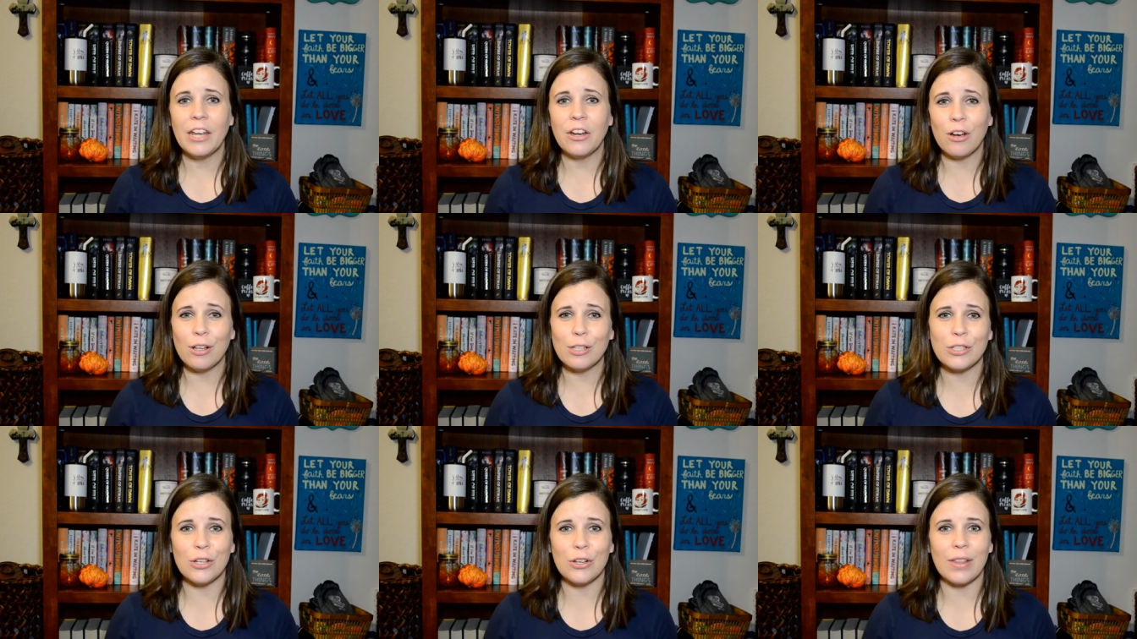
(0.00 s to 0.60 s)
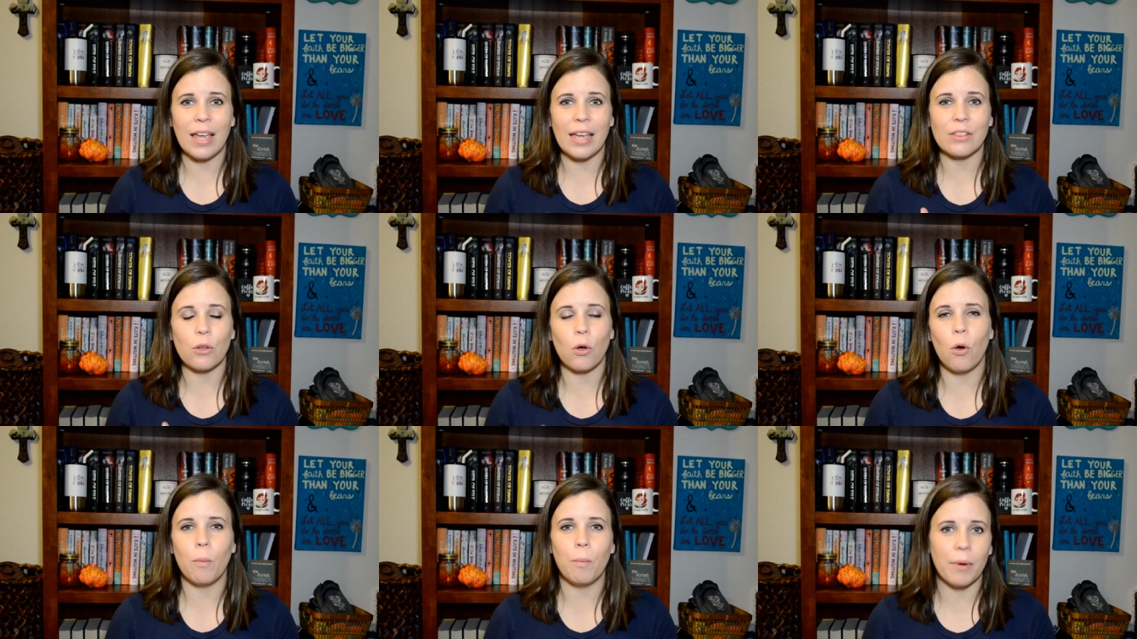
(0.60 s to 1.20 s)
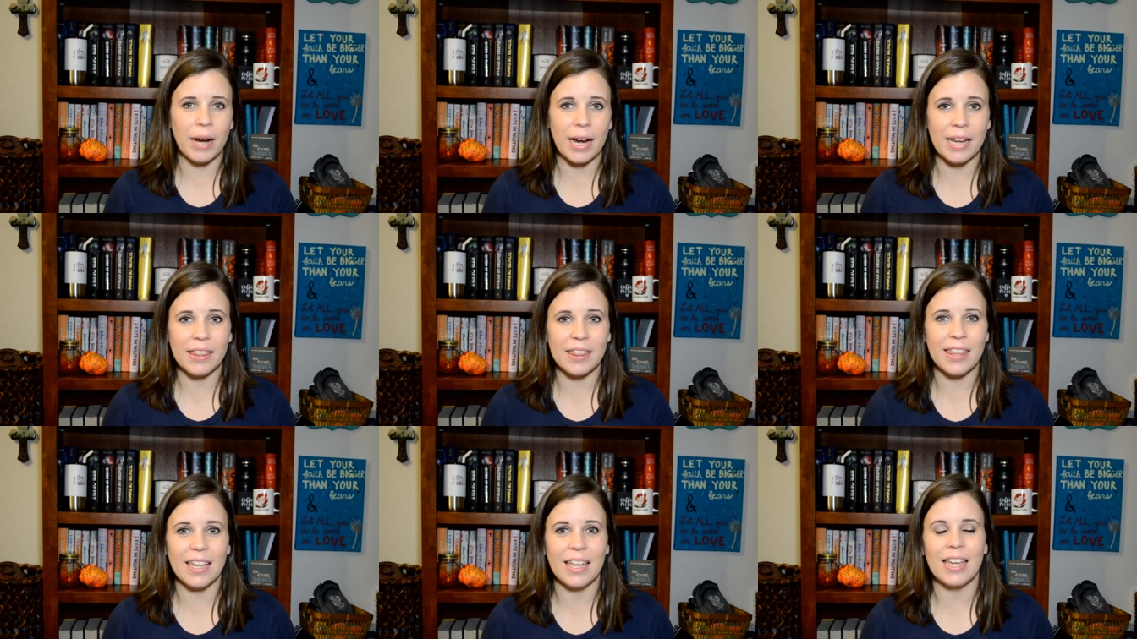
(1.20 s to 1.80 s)
And also like the whole
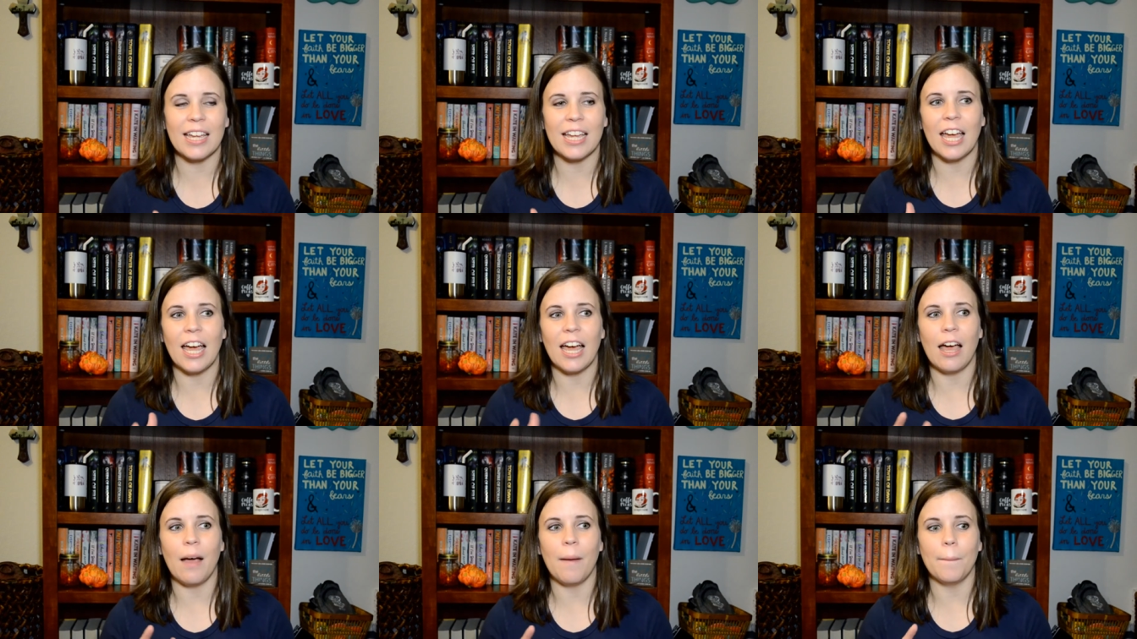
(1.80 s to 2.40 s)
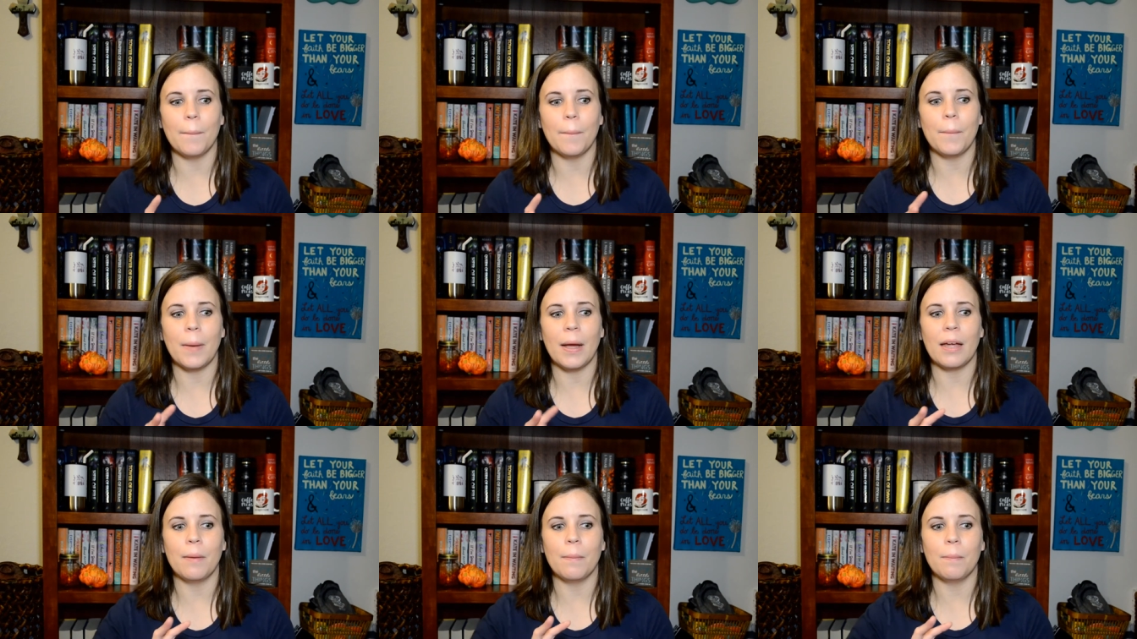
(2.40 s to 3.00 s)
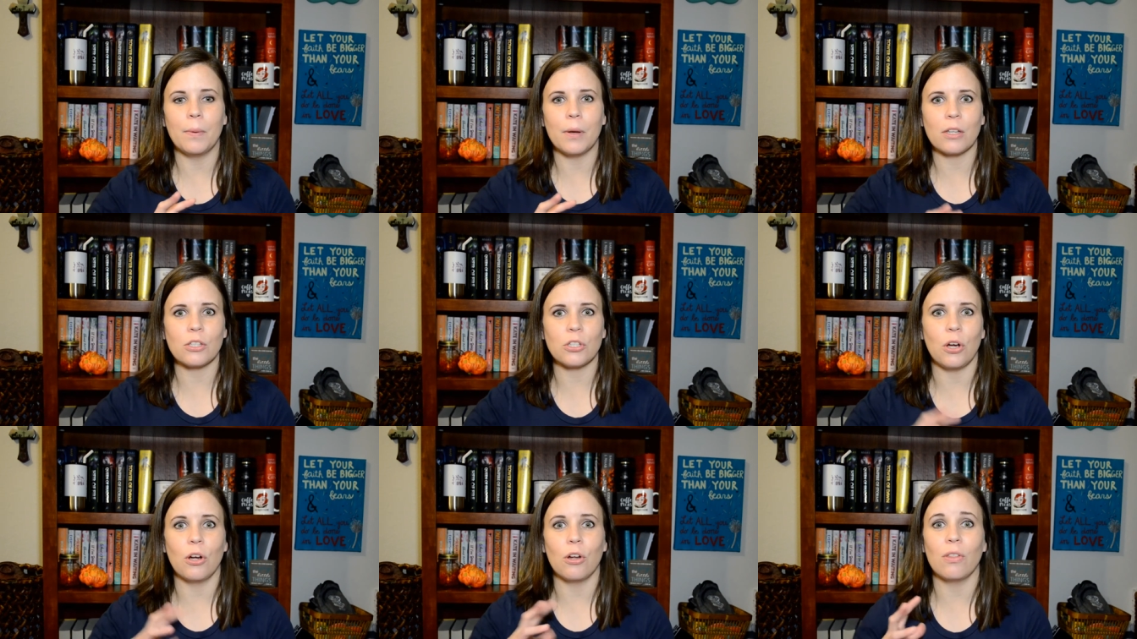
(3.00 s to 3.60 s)
brand thing, um, my books
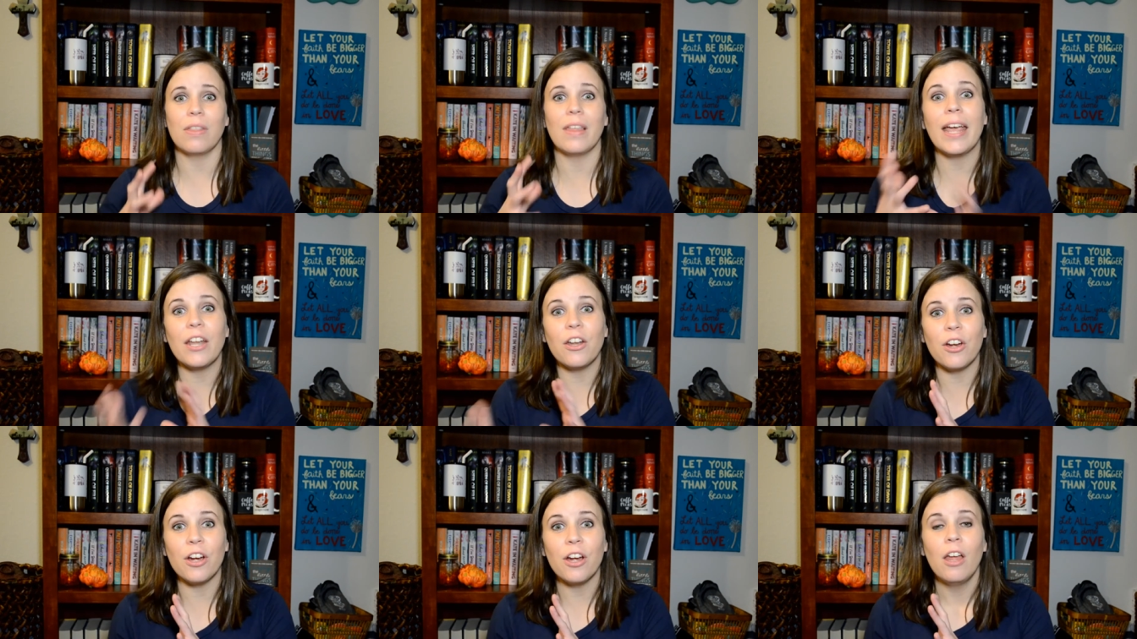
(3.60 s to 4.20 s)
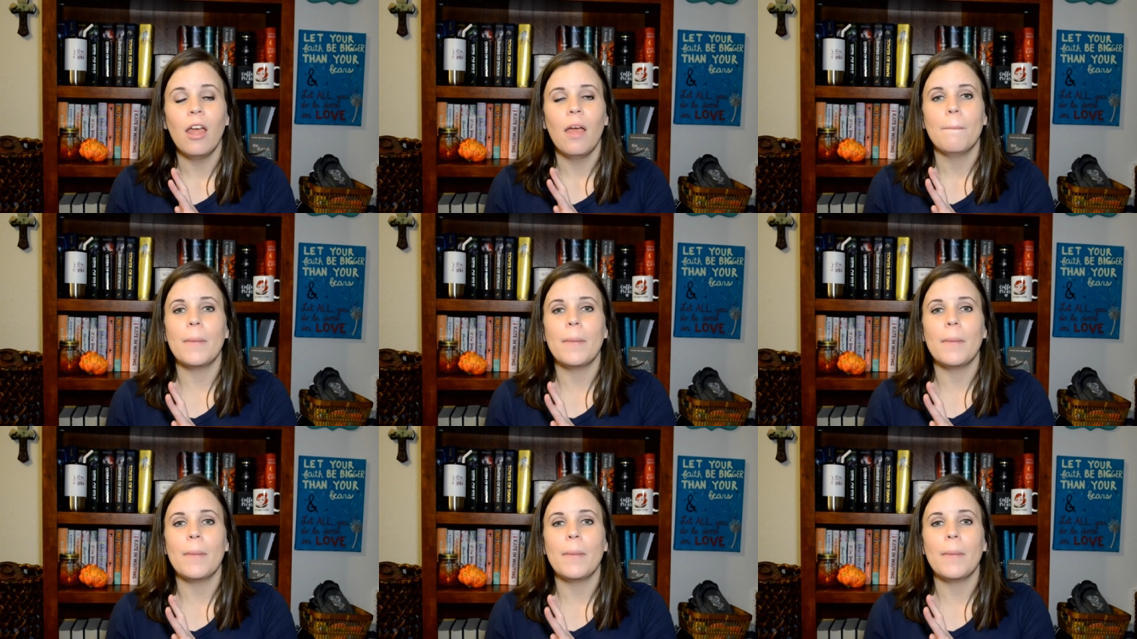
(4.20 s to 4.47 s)
are lighter.